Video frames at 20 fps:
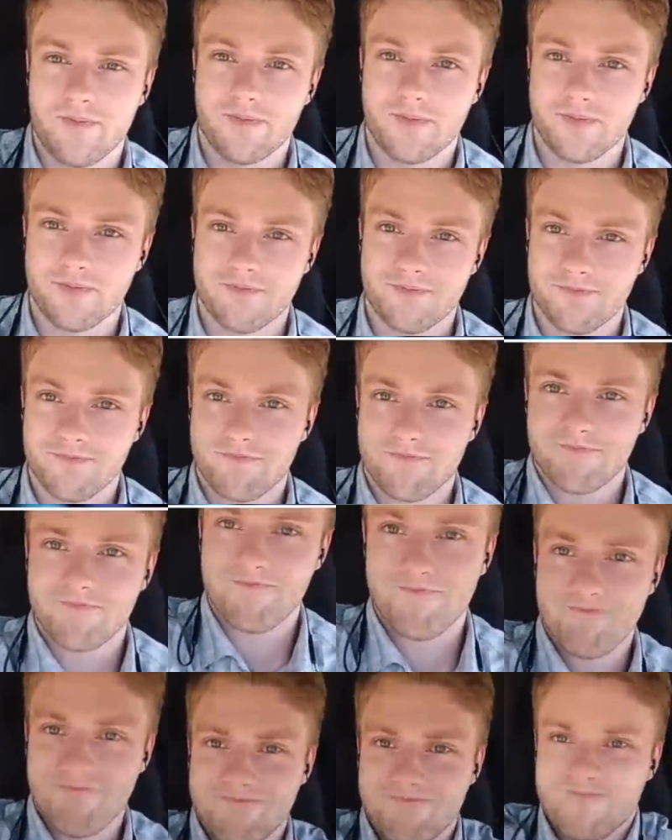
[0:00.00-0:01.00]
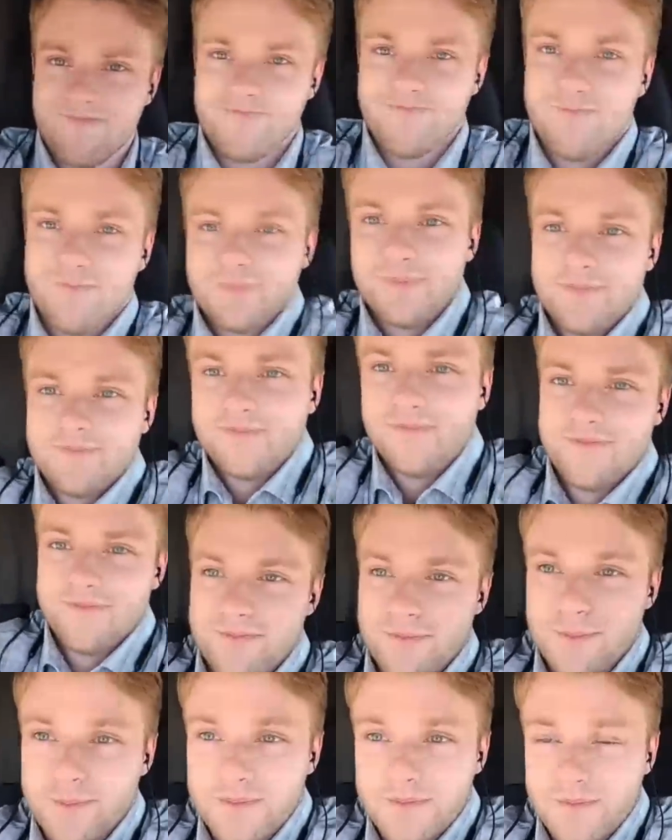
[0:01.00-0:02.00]

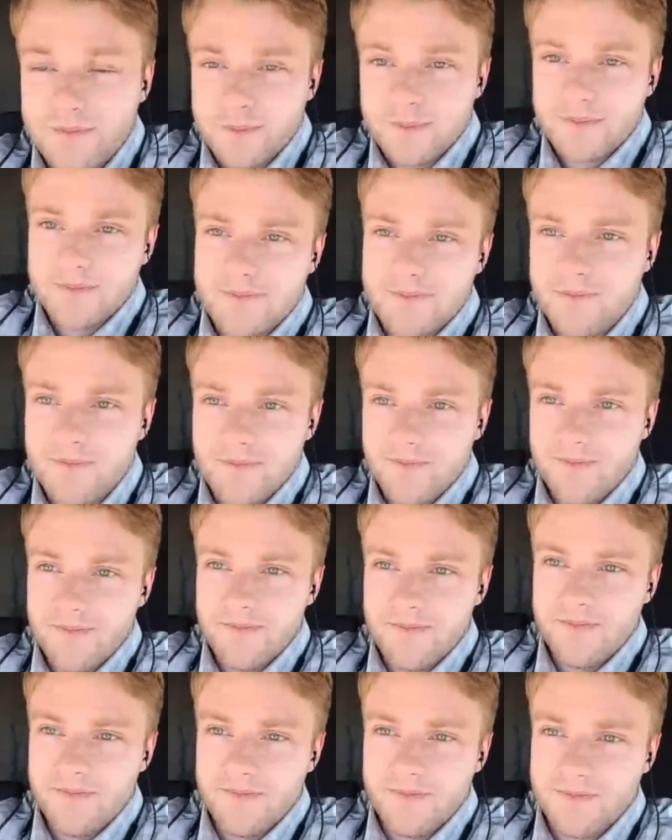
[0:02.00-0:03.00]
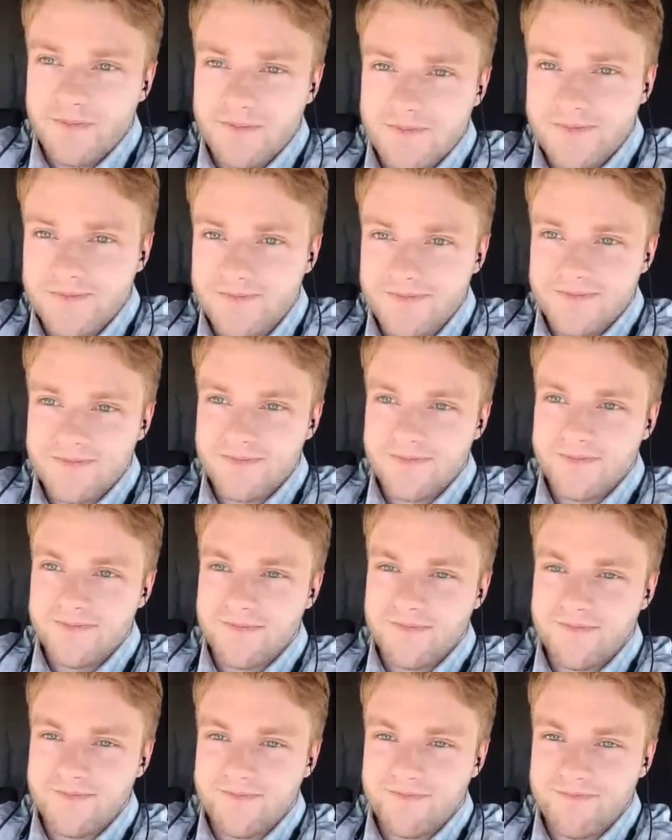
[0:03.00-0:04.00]

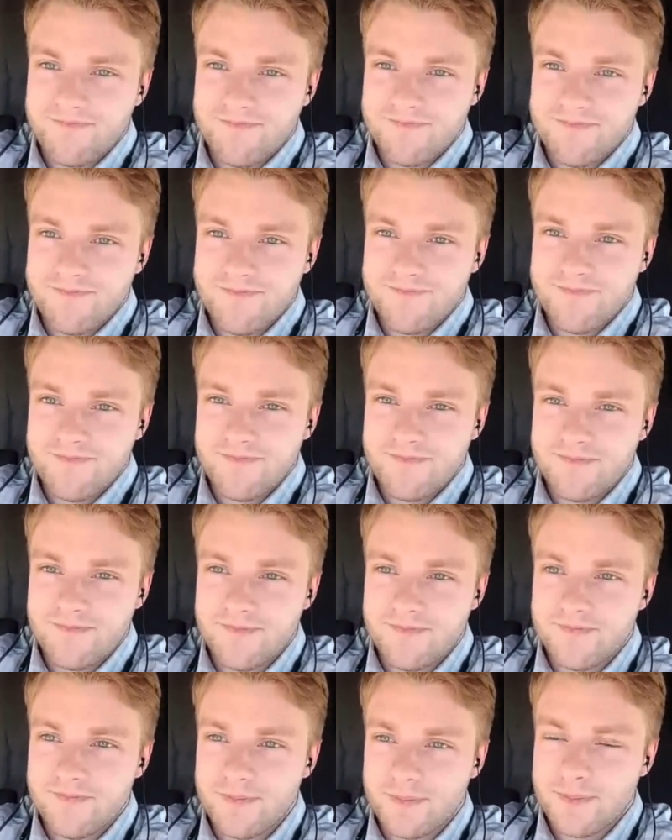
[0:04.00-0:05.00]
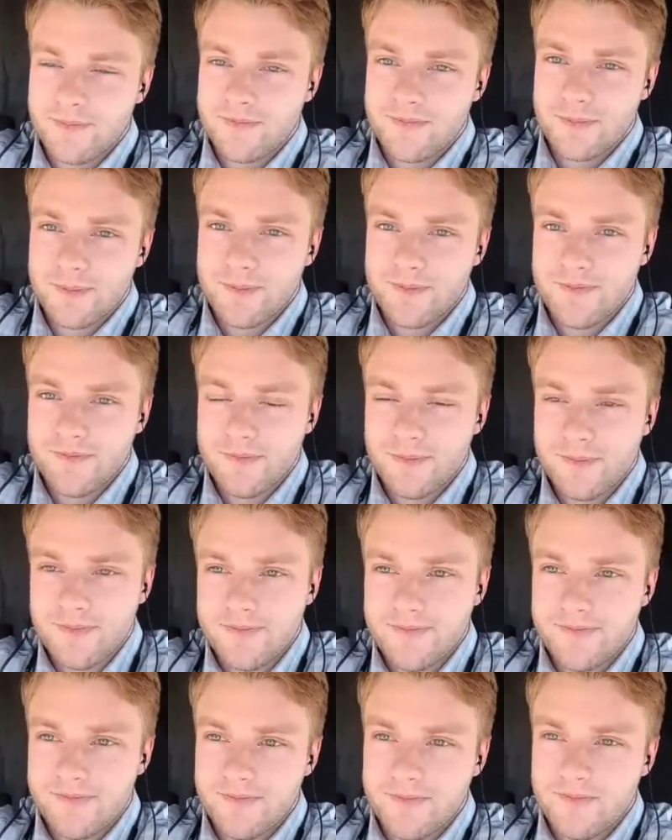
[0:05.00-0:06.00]

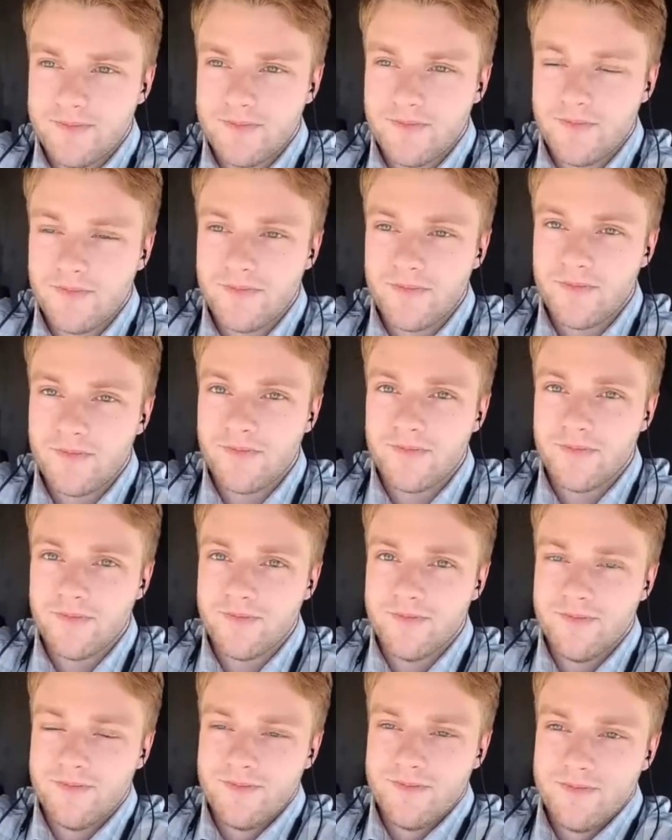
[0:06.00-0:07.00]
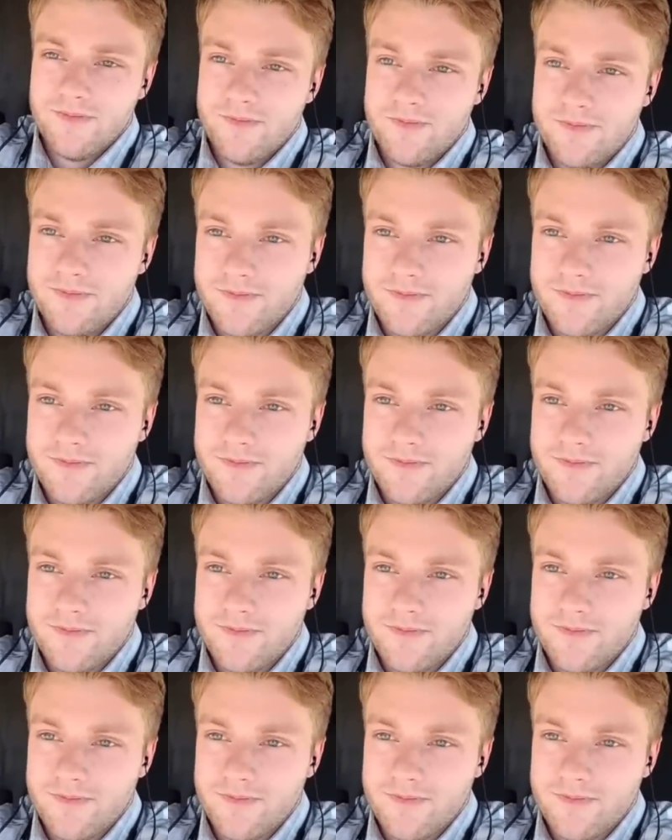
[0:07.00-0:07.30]
(silent)